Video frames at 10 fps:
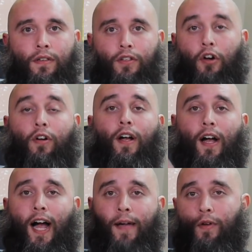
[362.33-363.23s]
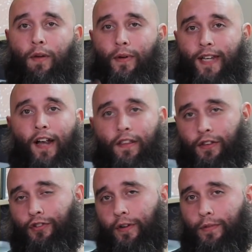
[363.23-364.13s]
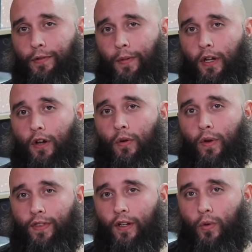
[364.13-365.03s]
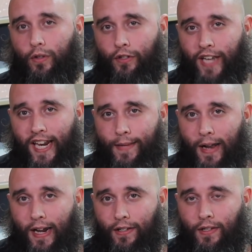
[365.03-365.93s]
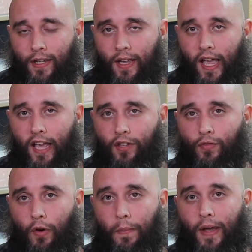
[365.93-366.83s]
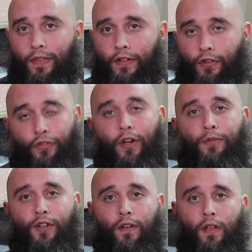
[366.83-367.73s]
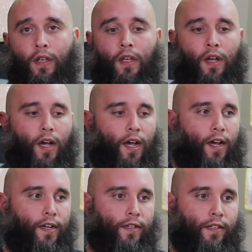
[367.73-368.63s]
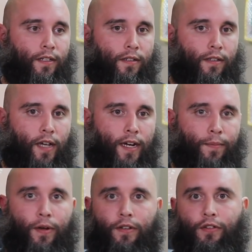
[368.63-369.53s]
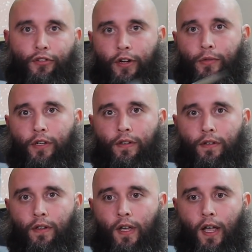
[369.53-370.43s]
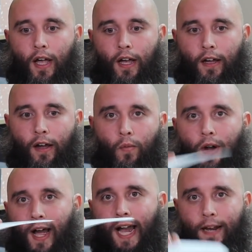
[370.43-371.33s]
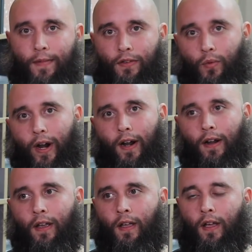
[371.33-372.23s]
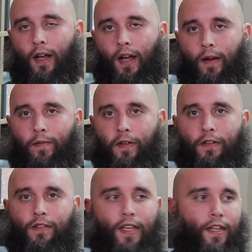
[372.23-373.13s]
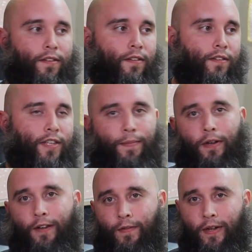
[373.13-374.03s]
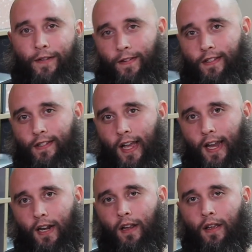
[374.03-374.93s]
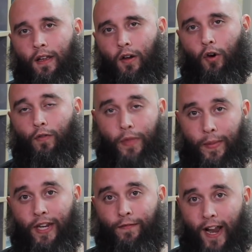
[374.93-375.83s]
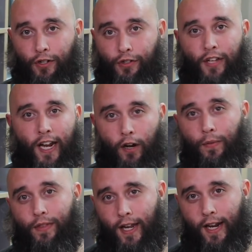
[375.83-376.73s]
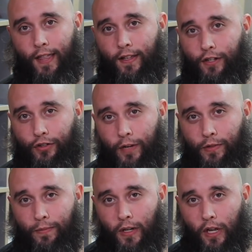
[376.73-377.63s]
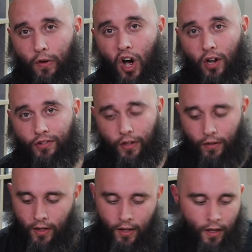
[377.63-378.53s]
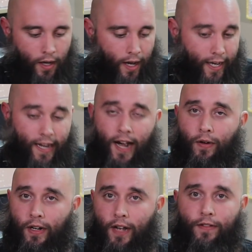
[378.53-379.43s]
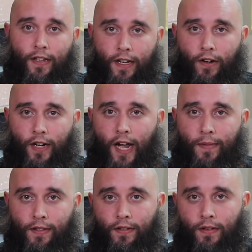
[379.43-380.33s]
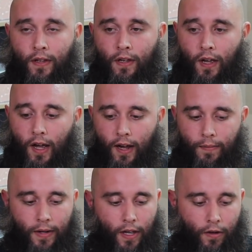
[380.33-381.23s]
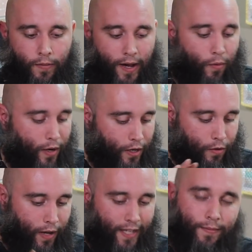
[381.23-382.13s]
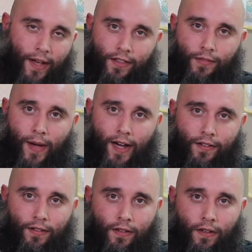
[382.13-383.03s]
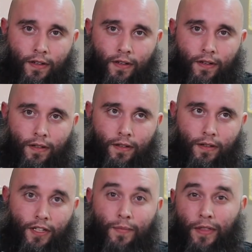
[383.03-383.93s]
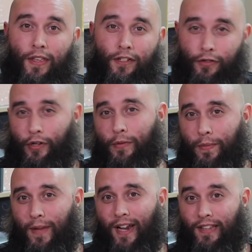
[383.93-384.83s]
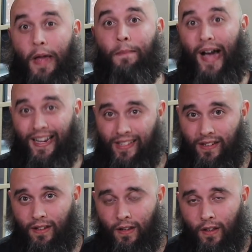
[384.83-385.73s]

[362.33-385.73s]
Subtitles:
So I'm going to put down in the description below what the Quilter's Candy Box is for a monthly subscription. Kind of put subscription on what item is where. You can see it separately from a different site or from the manufacturer site. I'll put that in the description below also. Again, I would love to hear comments below about what you liked about this box, this monthly subscription box unboxing.